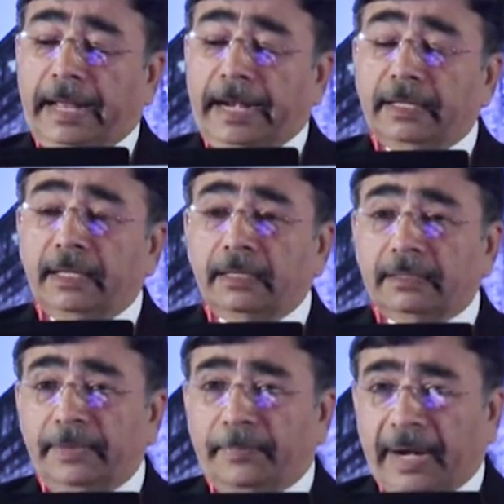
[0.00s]

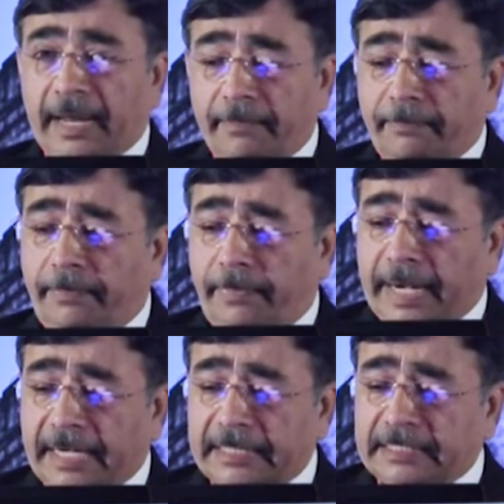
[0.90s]
And the
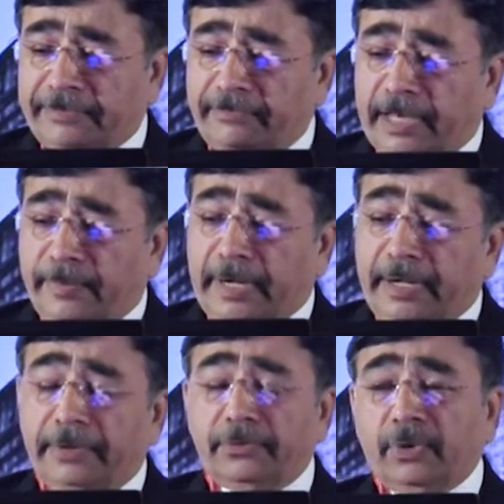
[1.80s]
right practice
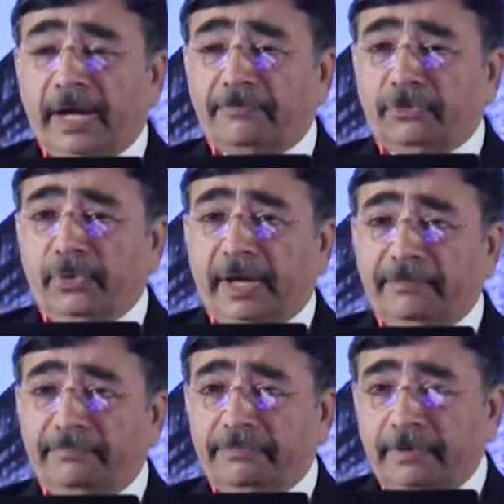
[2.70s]
environment, you have to
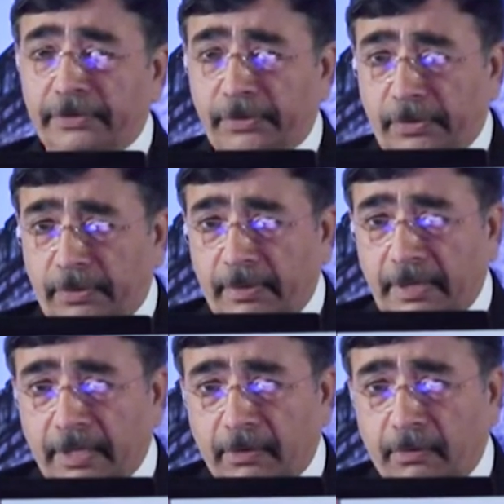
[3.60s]
have a
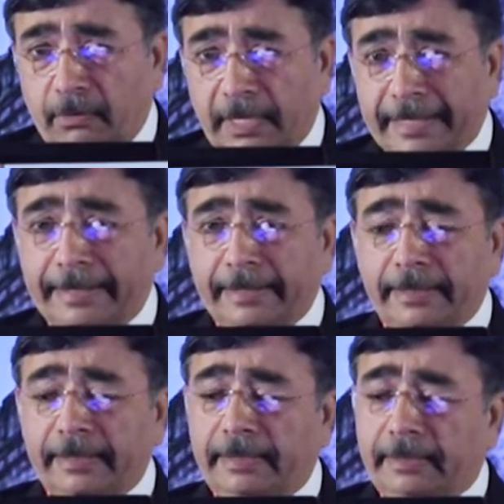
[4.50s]

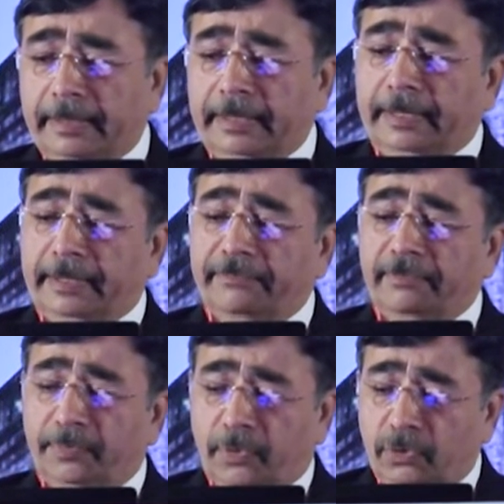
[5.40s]
coordinated,
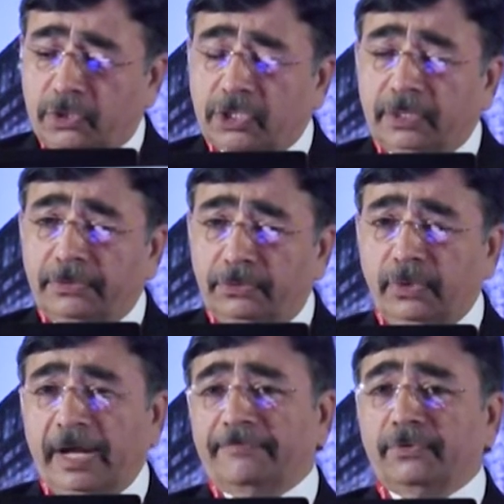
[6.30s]
integrated approach.
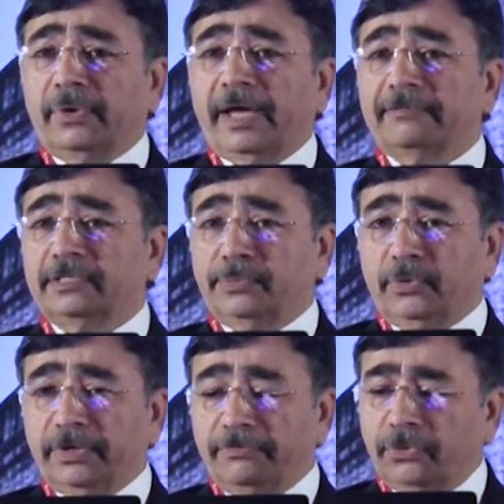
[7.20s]
You have to have
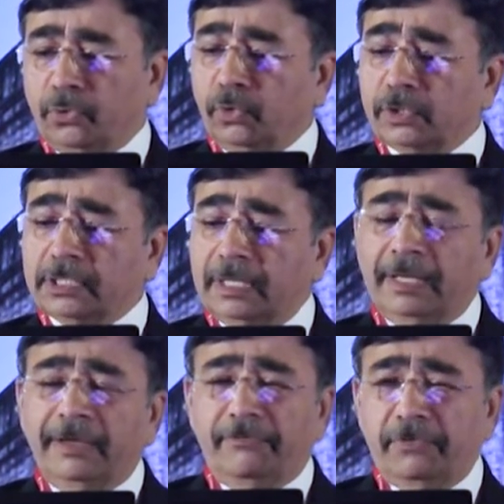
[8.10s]
supportive
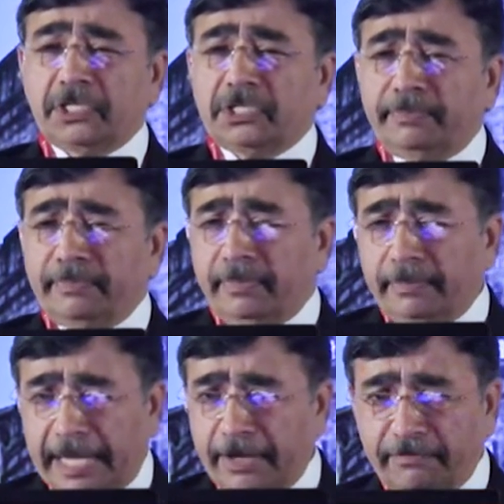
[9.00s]
tools, which
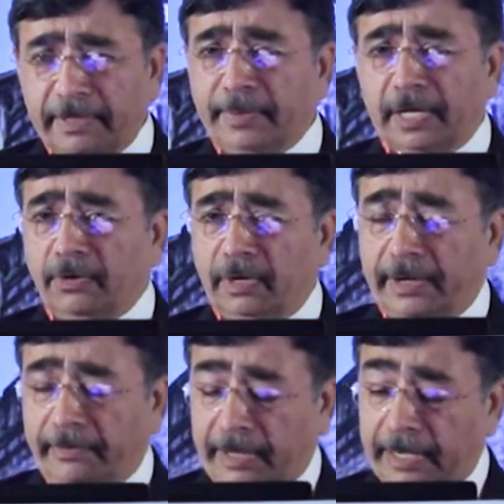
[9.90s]
many of them are not
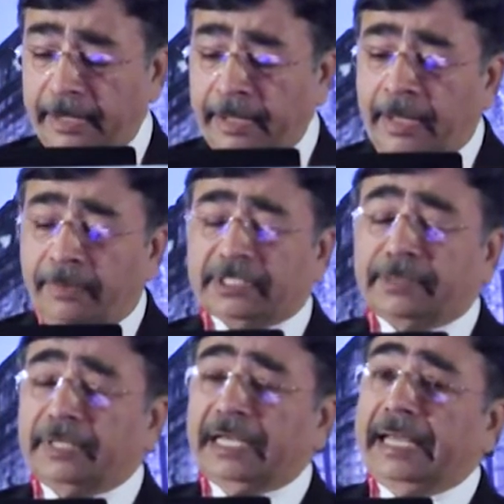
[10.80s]
required. But
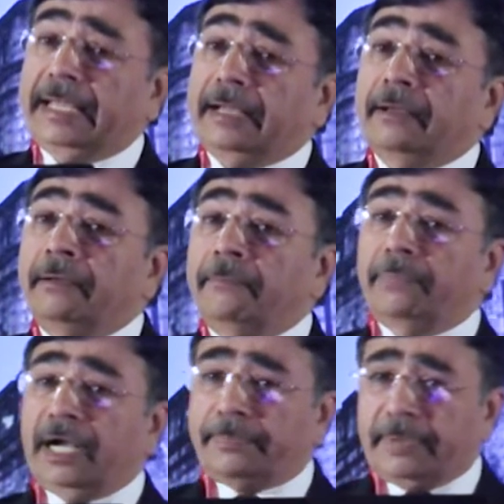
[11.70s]
something like
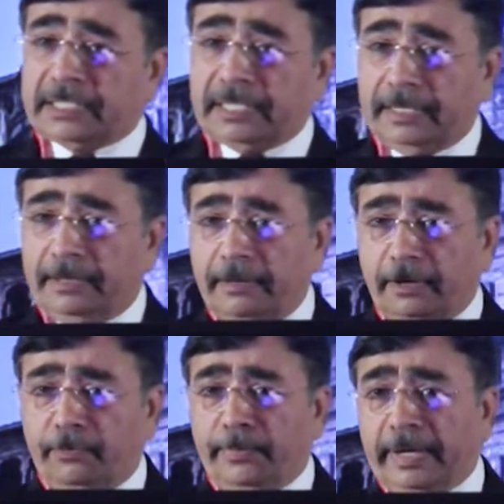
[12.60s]
blood
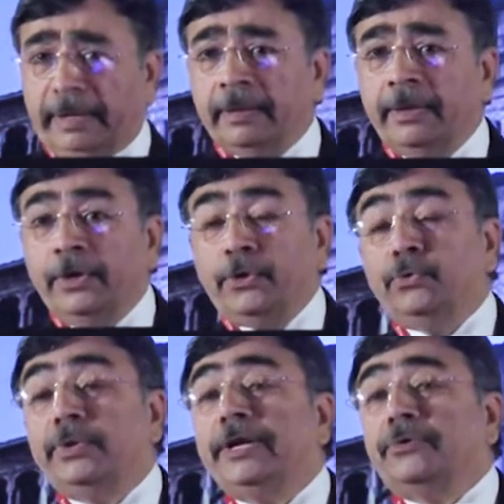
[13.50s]
pressure equipment,
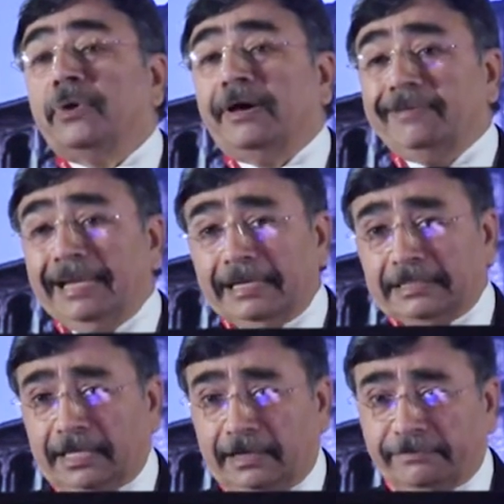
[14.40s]
you need to have a
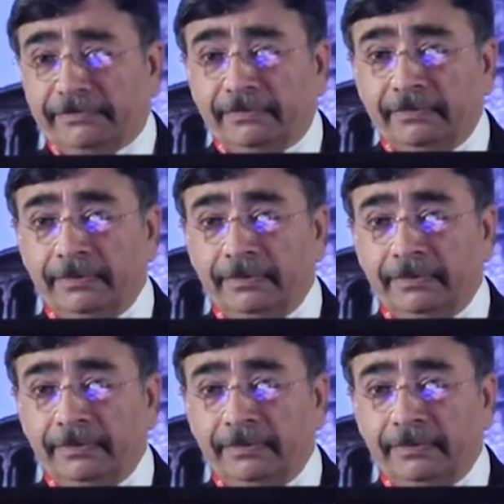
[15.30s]
large cuff.